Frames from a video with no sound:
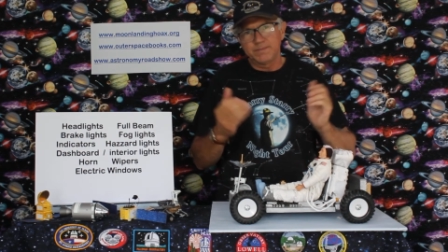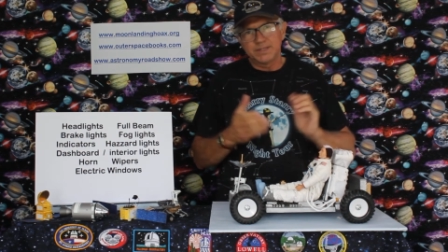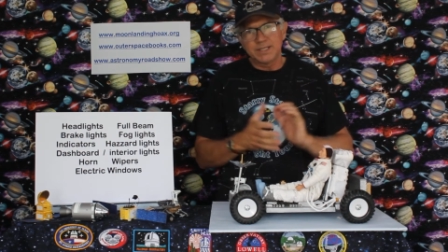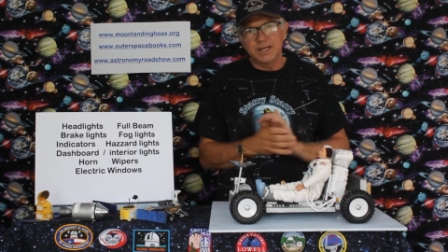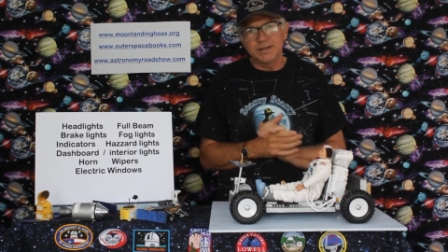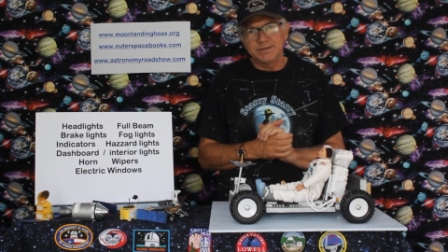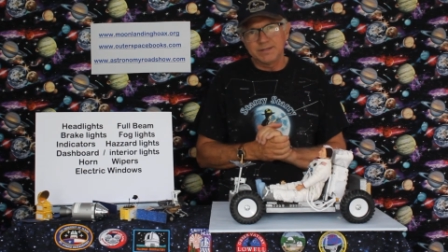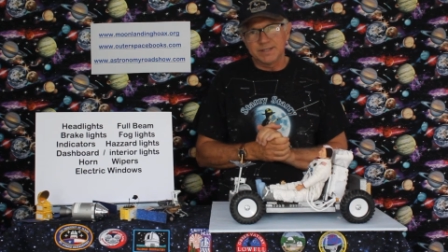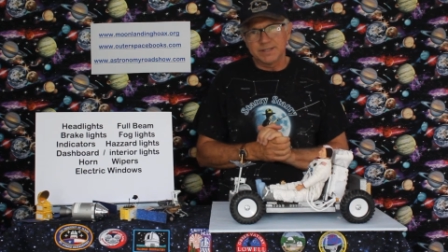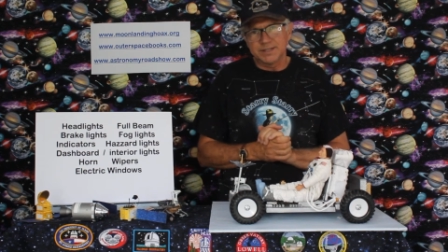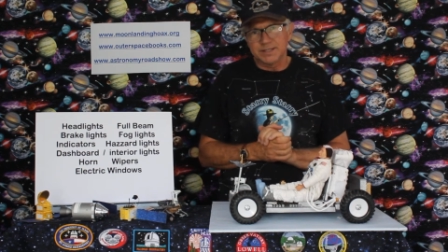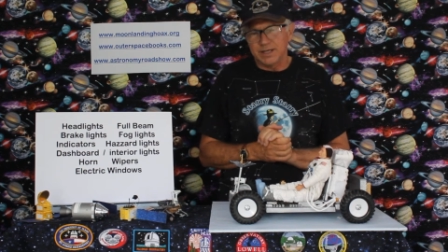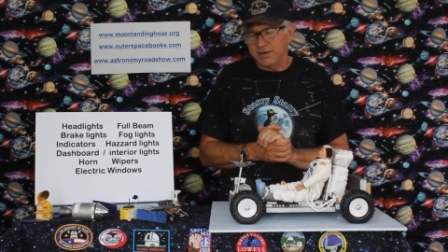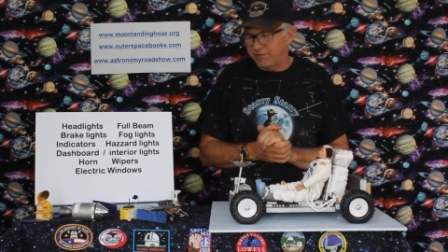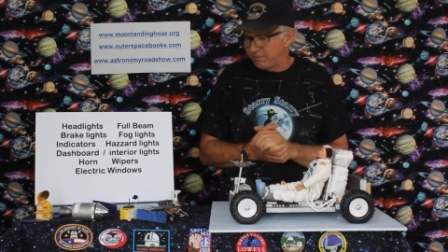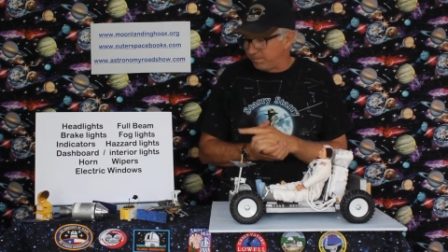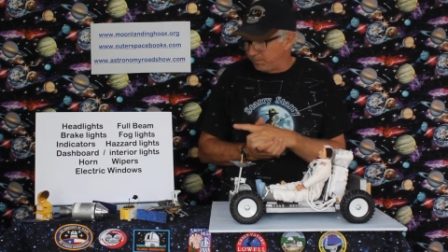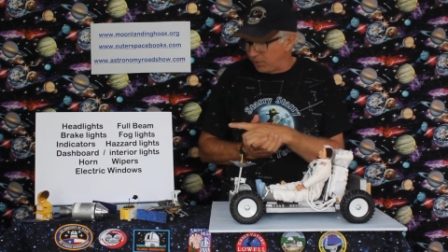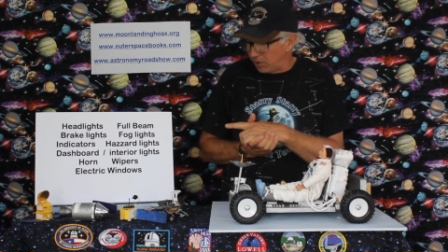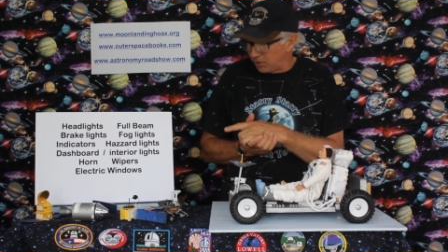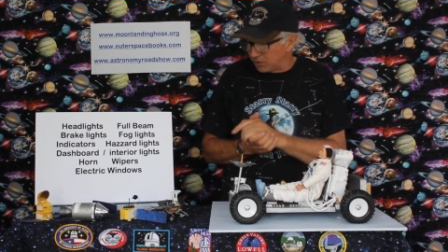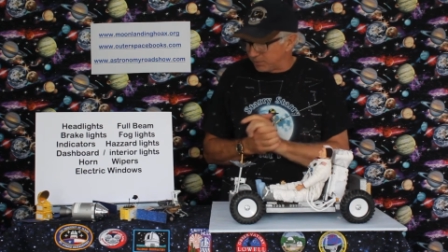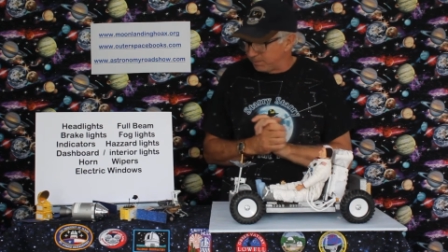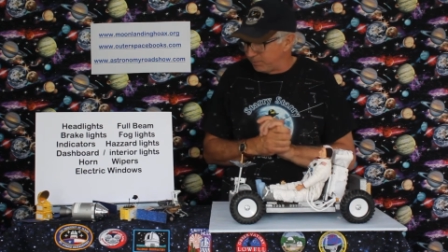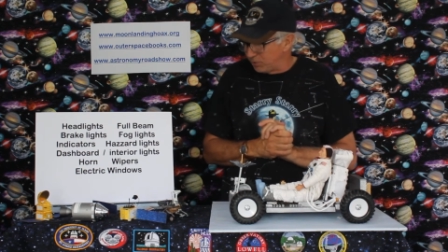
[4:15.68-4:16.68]
tons of stuff,
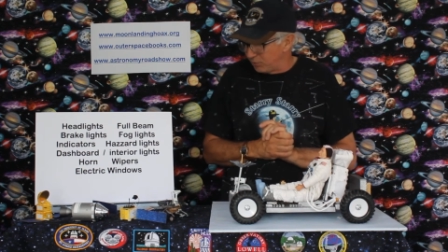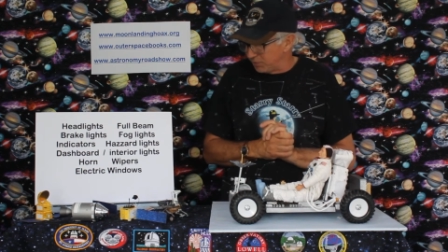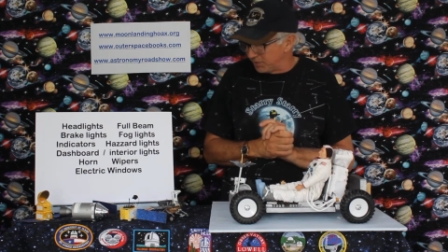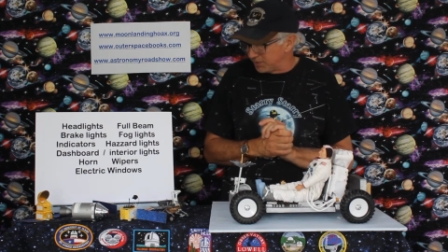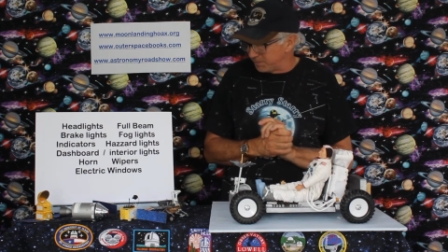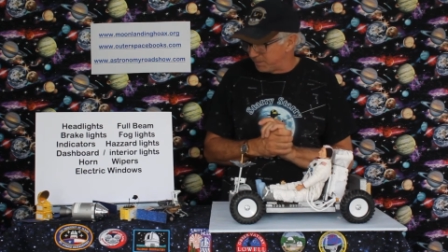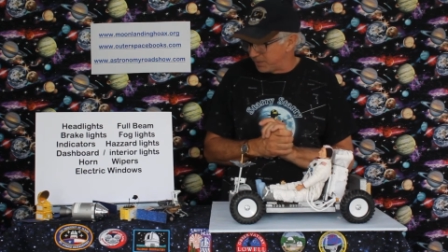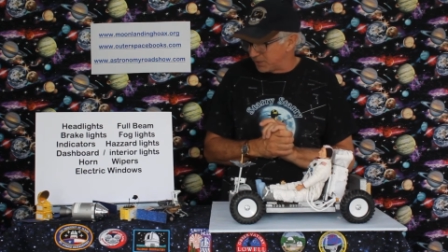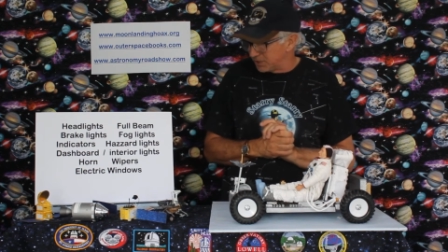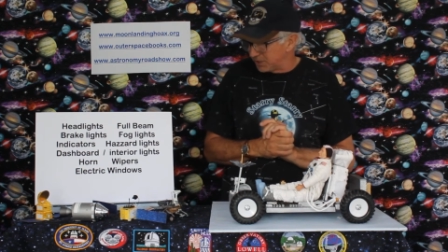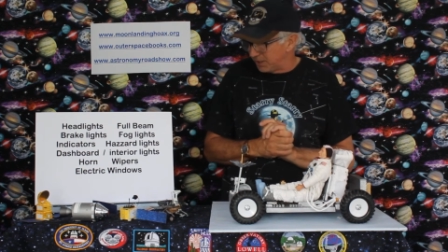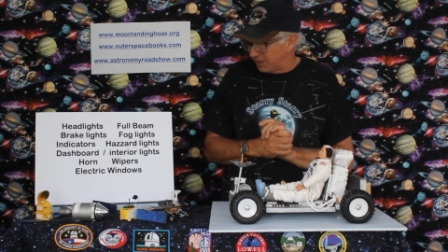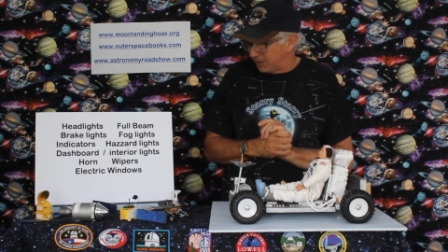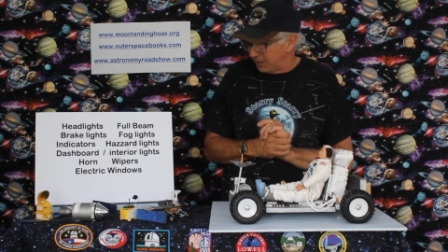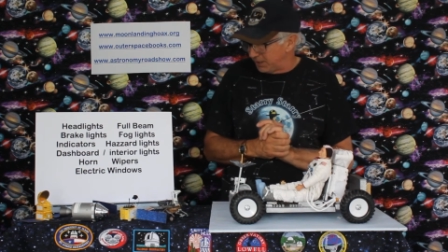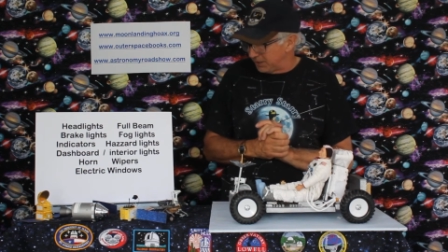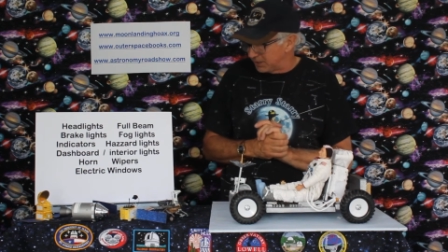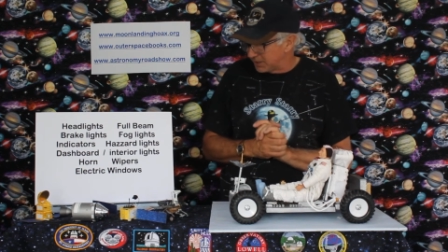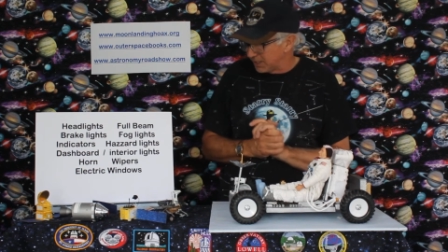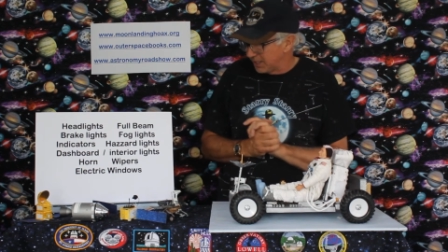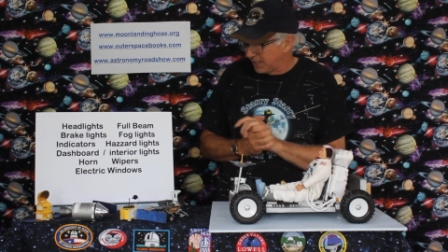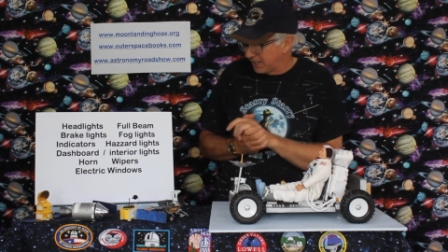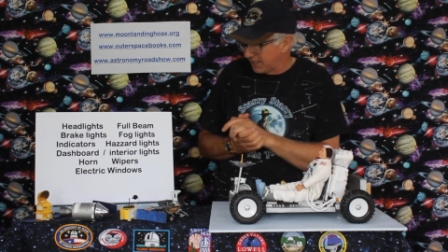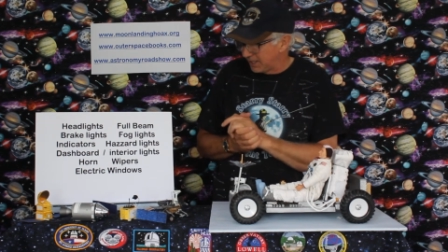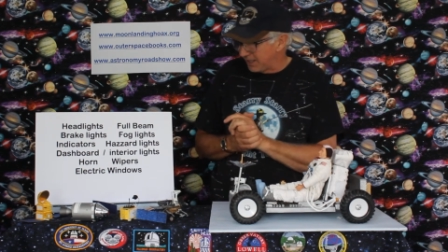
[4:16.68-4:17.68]
lots more
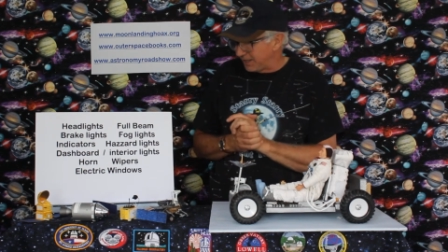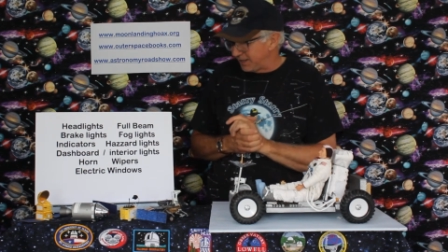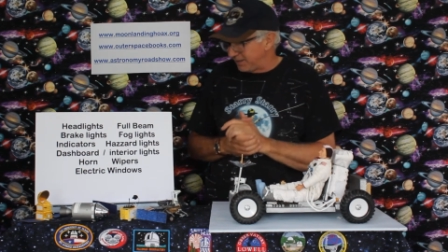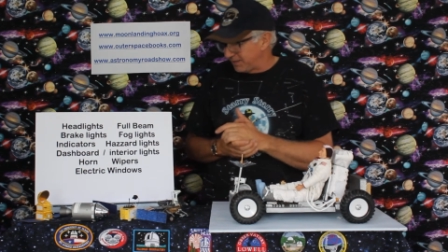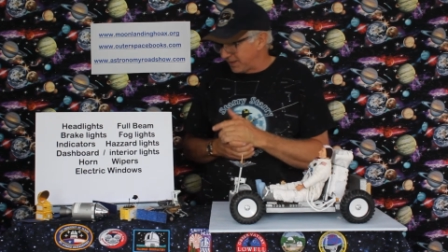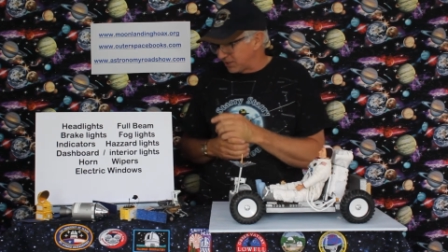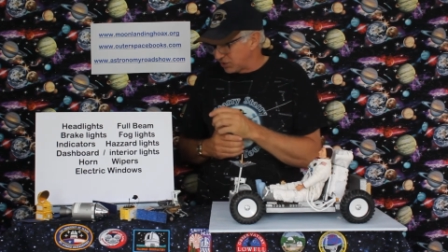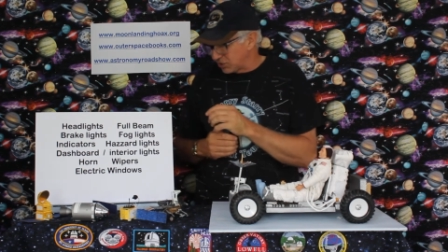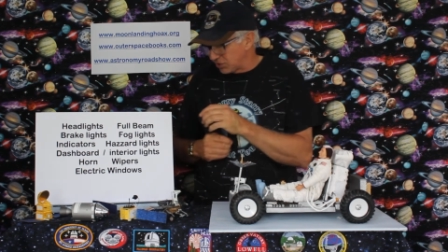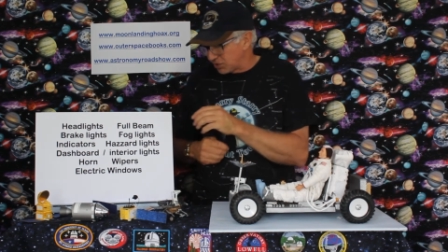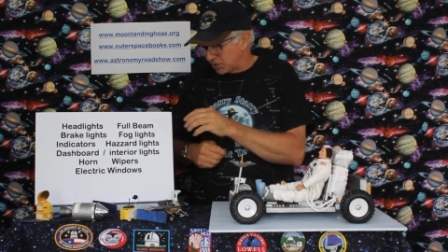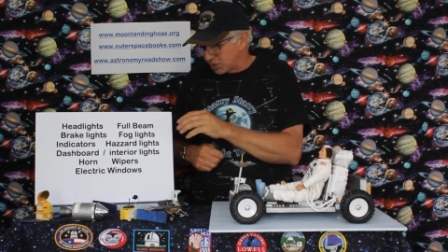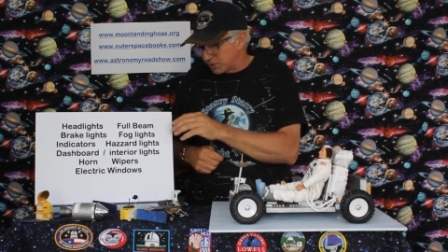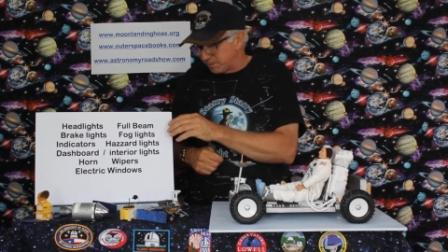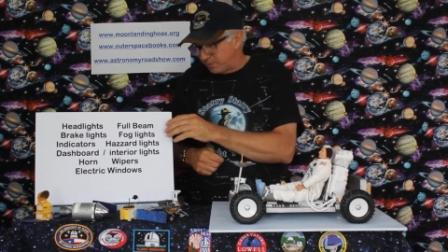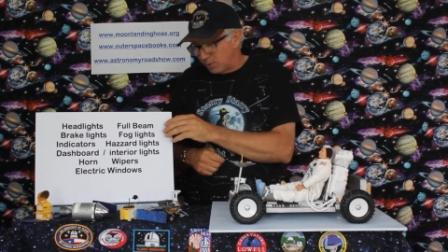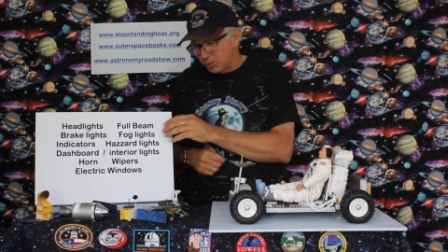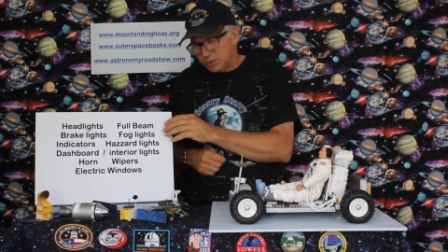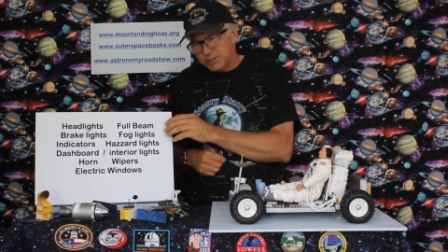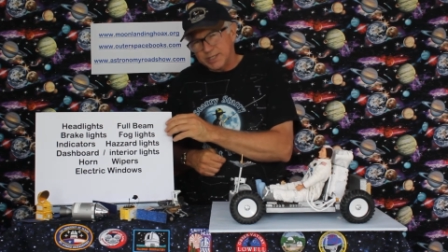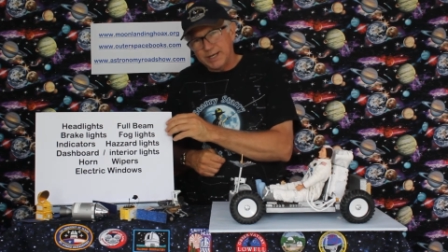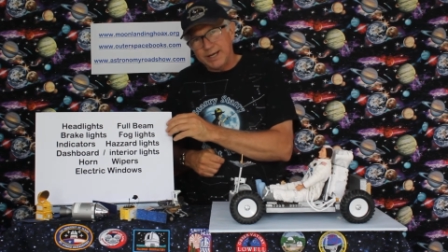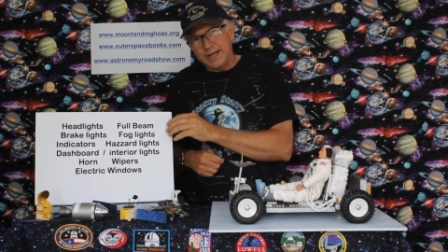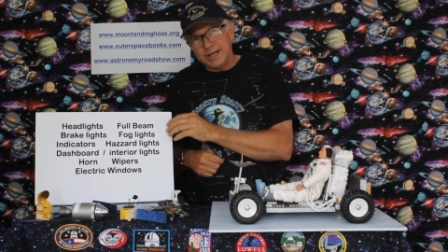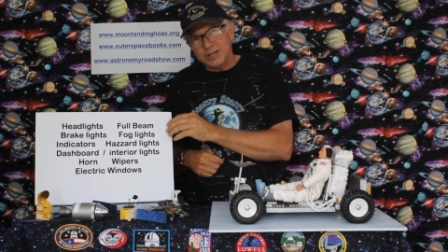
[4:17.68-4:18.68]
besides. That's just a small
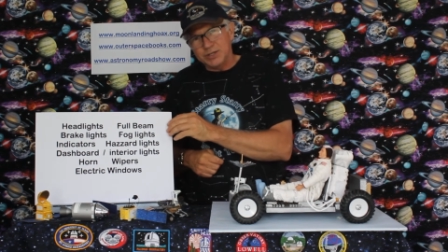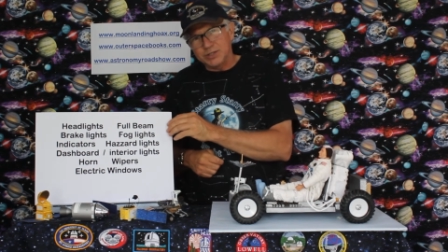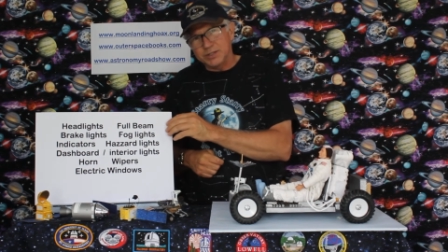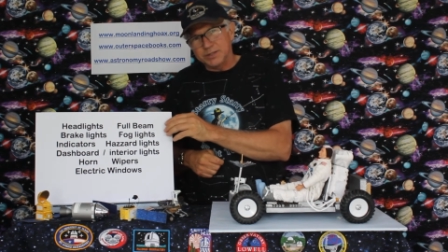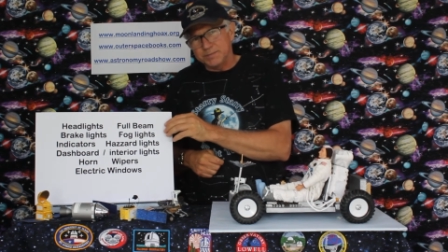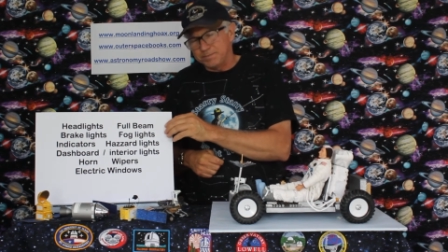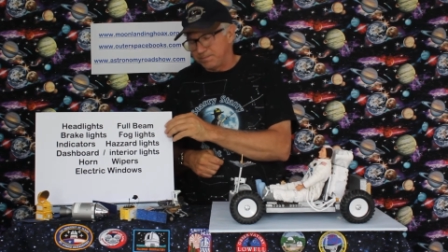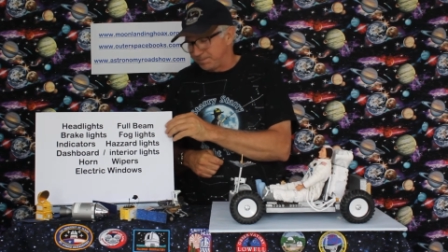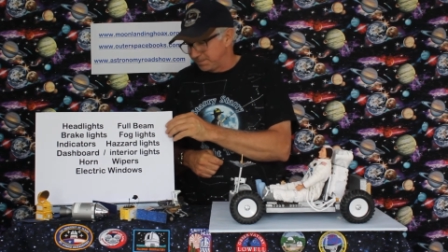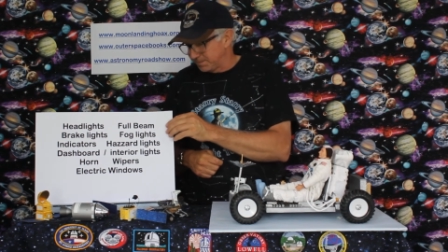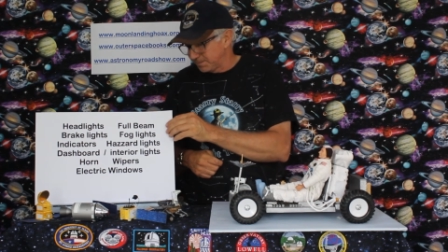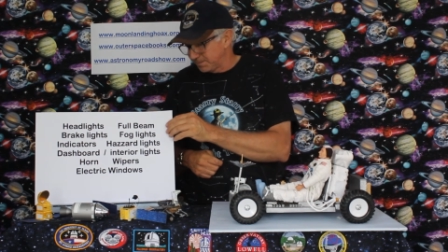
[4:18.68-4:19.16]
selection.